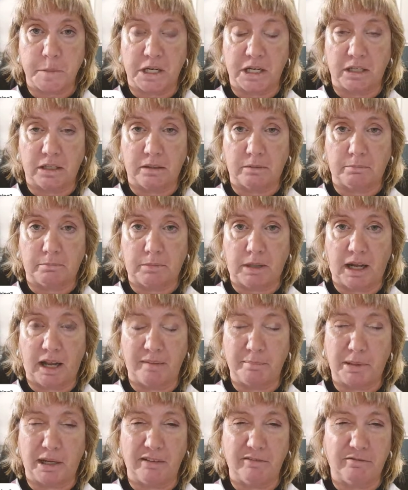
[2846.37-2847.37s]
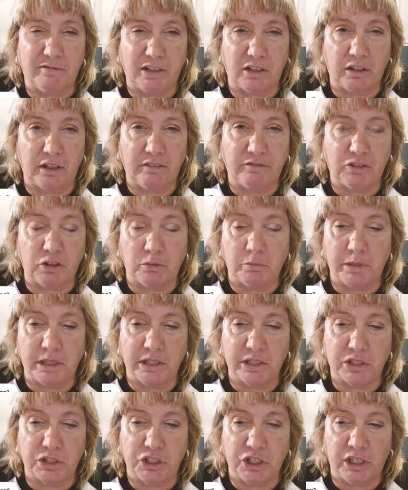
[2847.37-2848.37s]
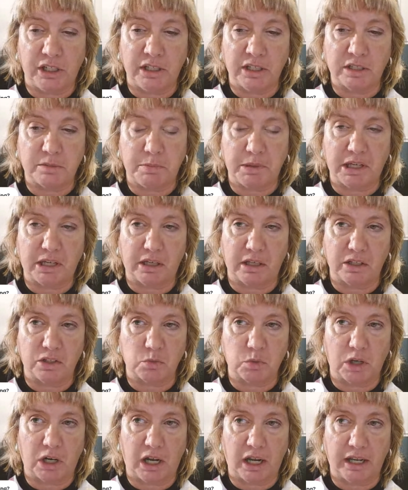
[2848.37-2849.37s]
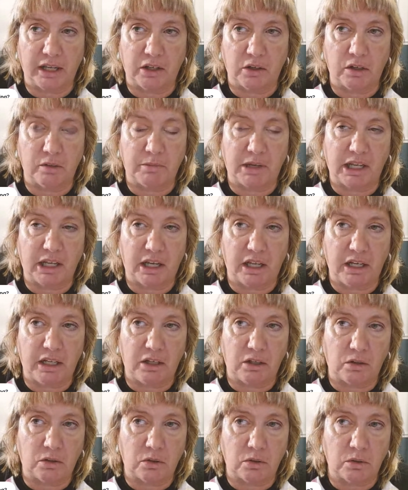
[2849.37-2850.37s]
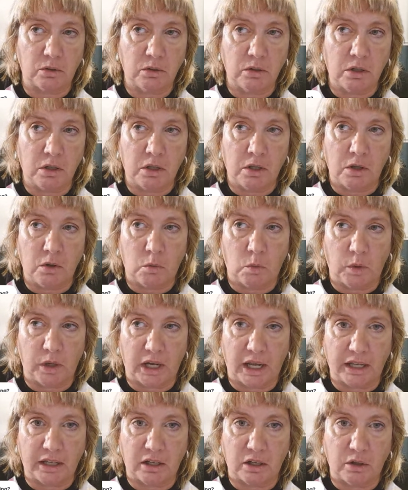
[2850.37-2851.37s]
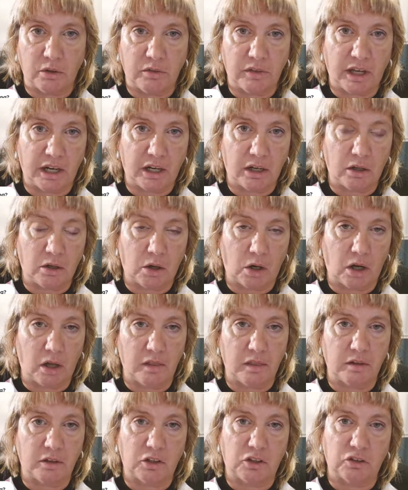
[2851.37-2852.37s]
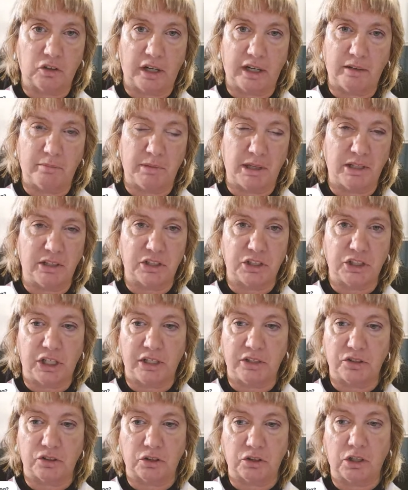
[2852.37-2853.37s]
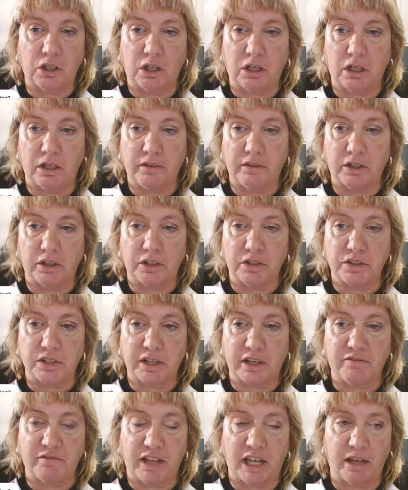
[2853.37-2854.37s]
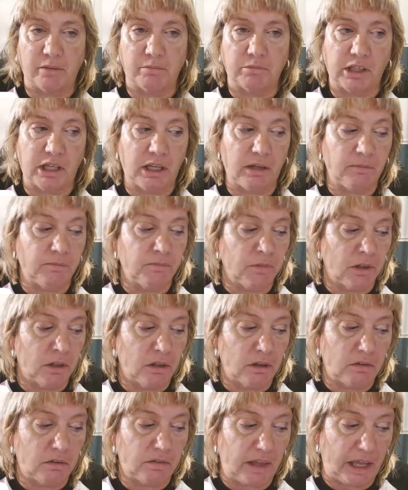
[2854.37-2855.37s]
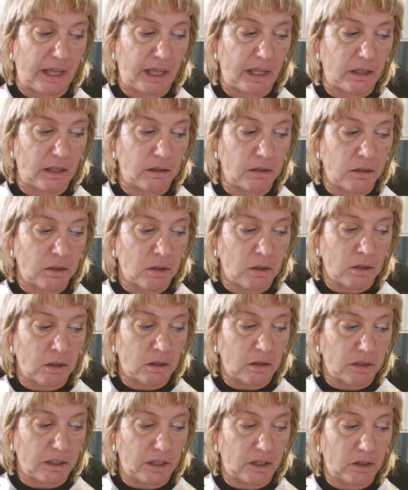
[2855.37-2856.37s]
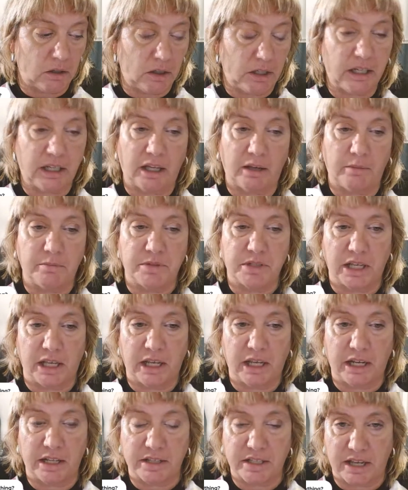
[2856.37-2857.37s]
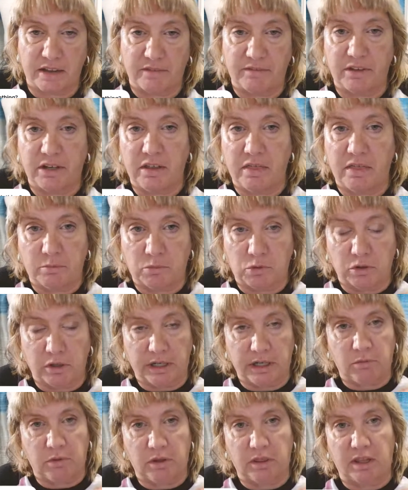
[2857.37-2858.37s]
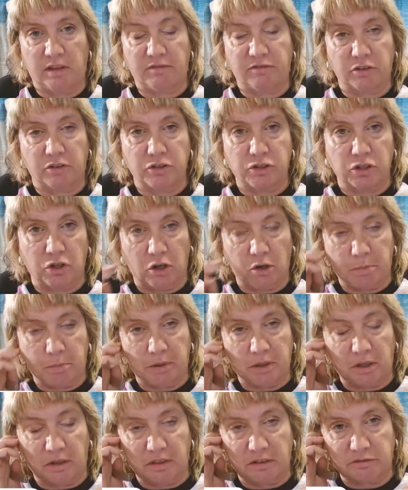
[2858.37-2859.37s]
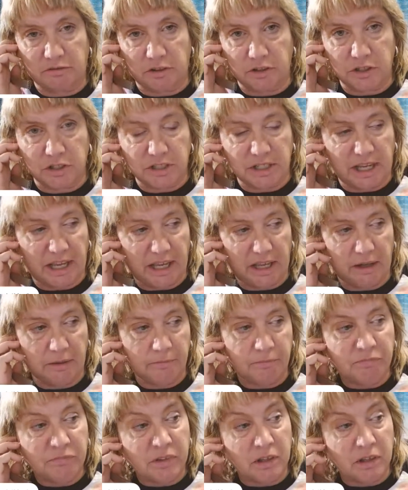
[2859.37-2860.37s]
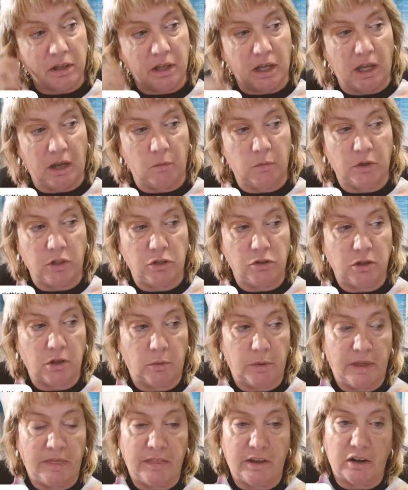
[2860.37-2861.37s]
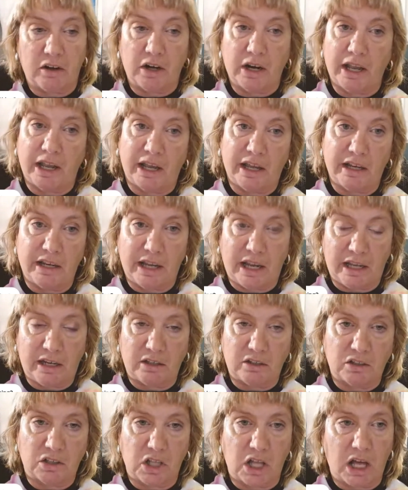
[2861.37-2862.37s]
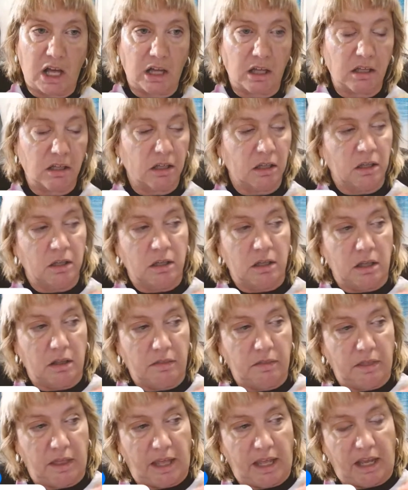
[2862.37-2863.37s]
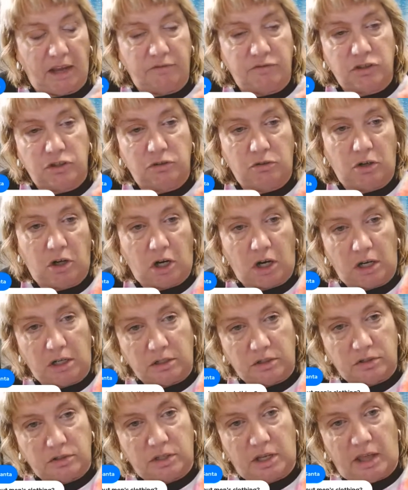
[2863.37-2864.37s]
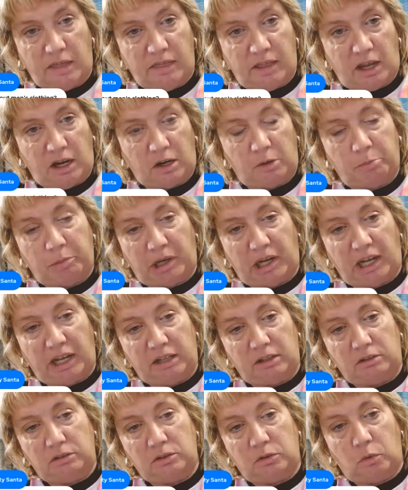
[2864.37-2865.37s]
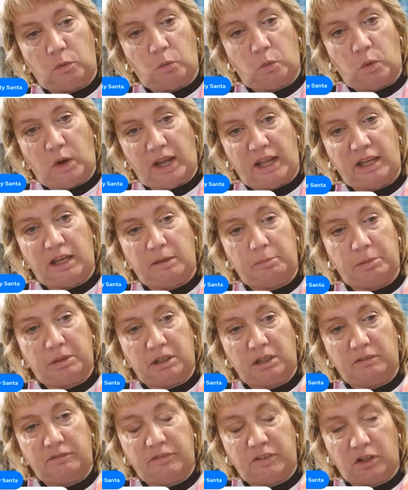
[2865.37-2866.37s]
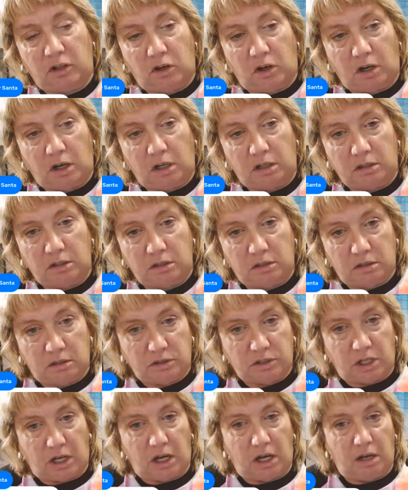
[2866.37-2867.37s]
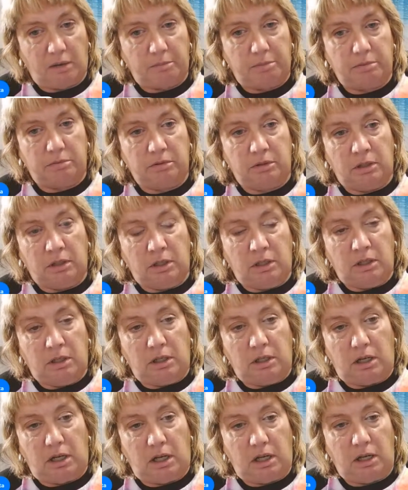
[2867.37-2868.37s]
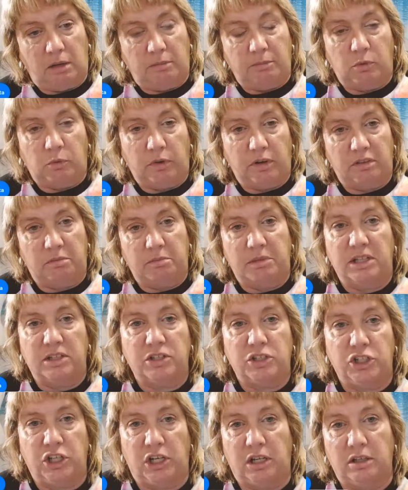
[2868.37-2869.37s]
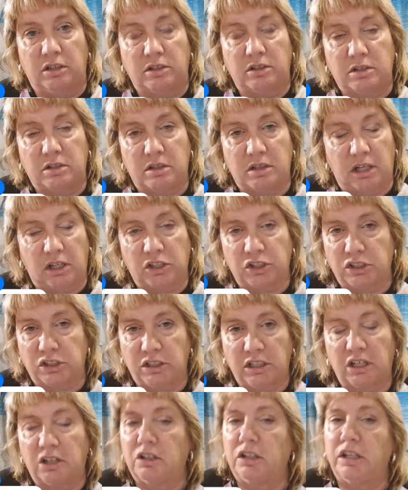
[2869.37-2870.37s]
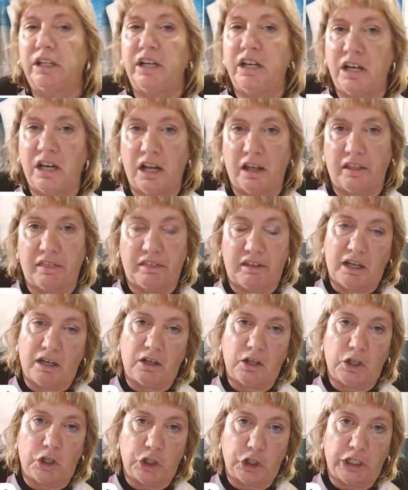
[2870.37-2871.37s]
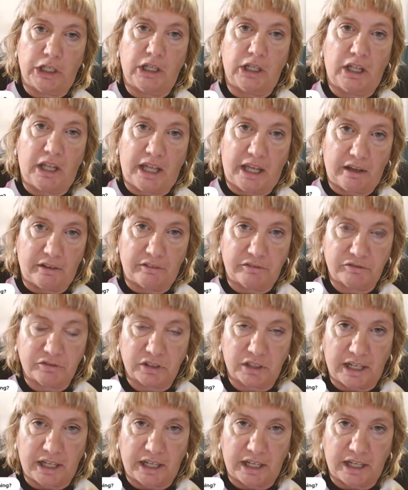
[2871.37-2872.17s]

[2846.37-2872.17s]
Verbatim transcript: Um, I buy very few men's jeans because where I go in my honey hole, when I go there, all the great men's jeans are gone. There is a family that literally comes in at seven in the morning when they first open on the first day. And when you go in there at eight o'clock, they have two carts and they are piled way above the cart top um, with men's jeans. There's literally nothing good left.